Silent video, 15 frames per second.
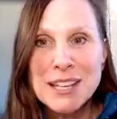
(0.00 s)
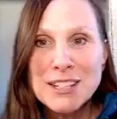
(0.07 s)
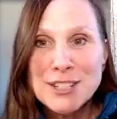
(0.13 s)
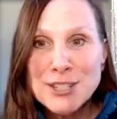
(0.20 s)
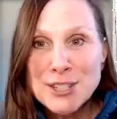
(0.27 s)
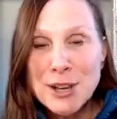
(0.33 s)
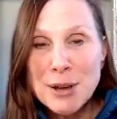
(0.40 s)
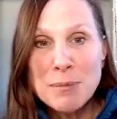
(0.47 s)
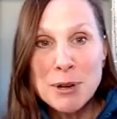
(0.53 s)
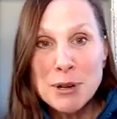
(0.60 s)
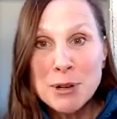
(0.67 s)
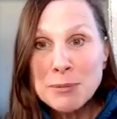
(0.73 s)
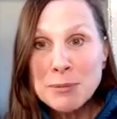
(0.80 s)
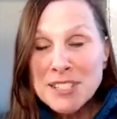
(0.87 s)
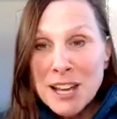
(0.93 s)
Some
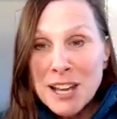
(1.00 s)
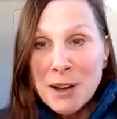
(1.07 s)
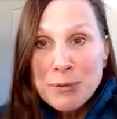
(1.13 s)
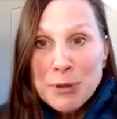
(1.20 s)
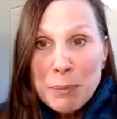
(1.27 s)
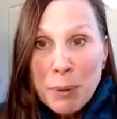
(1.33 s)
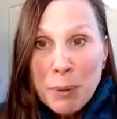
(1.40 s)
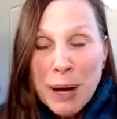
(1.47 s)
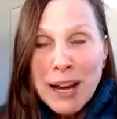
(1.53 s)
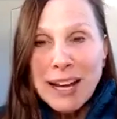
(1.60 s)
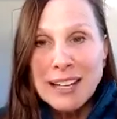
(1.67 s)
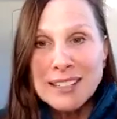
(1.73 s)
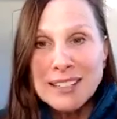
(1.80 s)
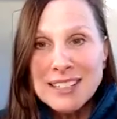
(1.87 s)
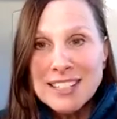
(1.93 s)
herbs help the
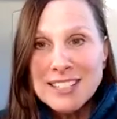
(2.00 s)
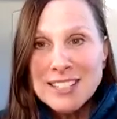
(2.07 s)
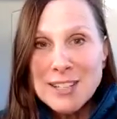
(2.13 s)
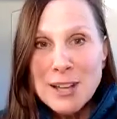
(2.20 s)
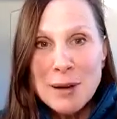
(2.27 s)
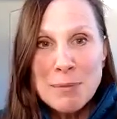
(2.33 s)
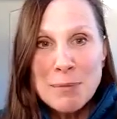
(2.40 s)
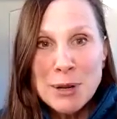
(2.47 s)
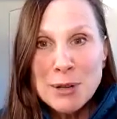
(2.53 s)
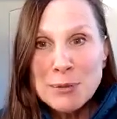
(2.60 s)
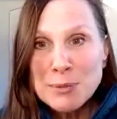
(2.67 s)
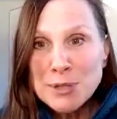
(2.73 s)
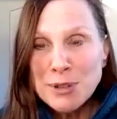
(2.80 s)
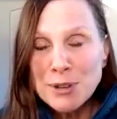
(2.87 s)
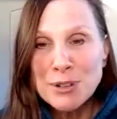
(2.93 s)
brain. Some
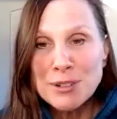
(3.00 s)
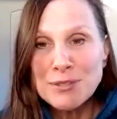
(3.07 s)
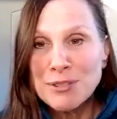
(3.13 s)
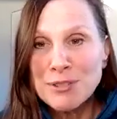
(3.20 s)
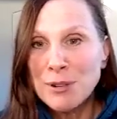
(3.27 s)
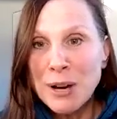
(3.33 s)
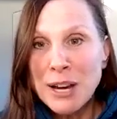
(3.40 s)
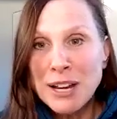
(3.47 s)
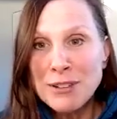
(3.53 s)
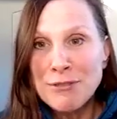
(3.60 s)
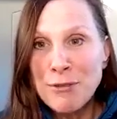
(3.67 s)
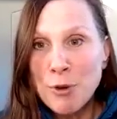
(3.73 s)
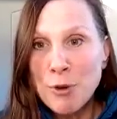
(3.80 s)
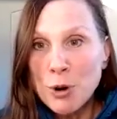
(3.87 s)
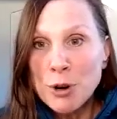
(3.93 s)
herbs are great
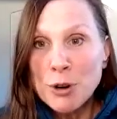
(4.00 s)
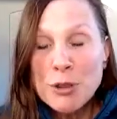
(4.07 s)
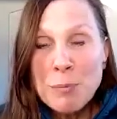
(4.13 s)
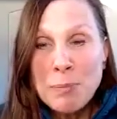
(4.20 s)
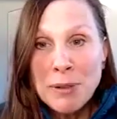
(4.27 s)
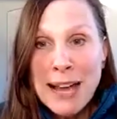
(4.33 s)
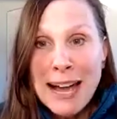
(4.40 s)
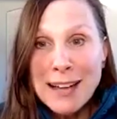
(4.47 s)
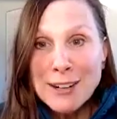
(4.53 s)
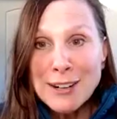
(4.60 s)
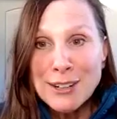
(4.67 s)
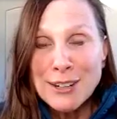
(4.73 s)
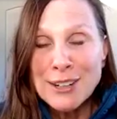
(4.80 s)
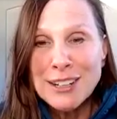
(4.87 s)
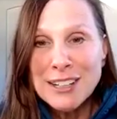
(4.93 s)
for the
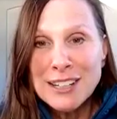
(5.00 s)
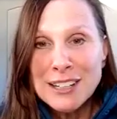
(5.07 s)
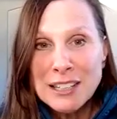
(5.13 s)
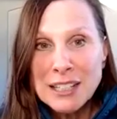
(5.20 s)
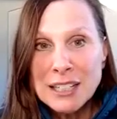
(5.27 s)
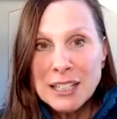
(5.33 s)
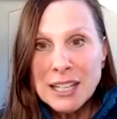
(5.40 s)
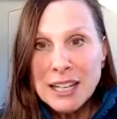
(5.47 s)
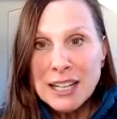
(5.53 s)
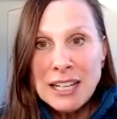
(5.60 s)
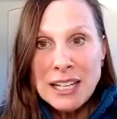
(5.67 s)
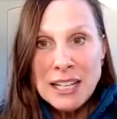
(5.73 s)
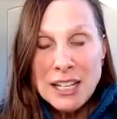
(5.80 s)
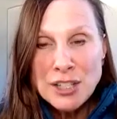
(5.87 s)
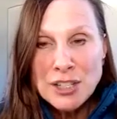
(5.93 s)
bladder. Like
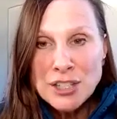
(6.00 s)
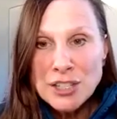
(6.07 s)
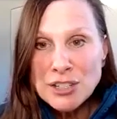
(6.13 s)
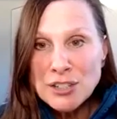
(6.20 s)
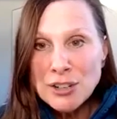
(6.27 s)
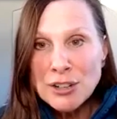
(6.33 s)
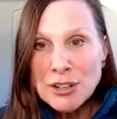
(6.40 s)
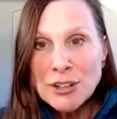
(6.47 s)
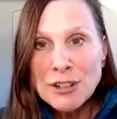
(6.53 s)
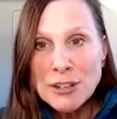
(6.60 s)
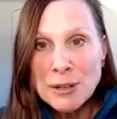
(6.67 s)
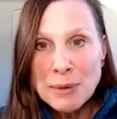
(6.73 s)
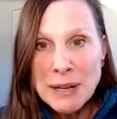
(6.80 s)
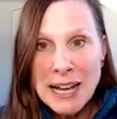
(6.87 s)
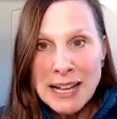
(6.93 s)
each
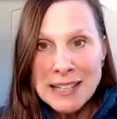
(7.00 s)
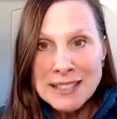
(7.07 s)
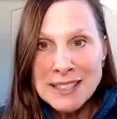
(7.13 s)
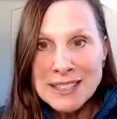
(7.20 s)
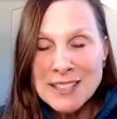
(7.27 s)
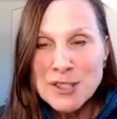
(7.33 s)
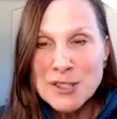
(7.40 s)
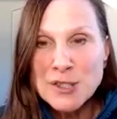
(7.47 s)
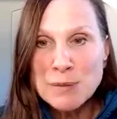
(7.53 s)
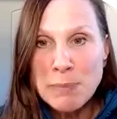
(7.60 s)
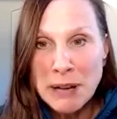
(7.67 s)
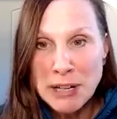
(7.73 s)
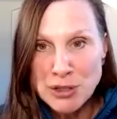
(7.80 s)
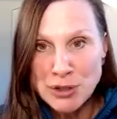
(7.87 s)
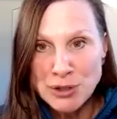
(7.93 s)
herb has its
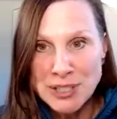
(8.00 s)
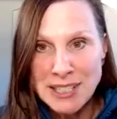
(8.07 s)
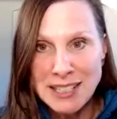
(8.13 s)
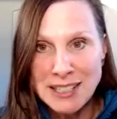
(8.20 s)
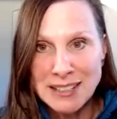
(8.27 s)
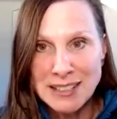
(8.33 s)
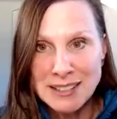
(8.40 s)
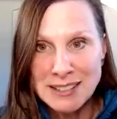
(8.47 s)
specialty.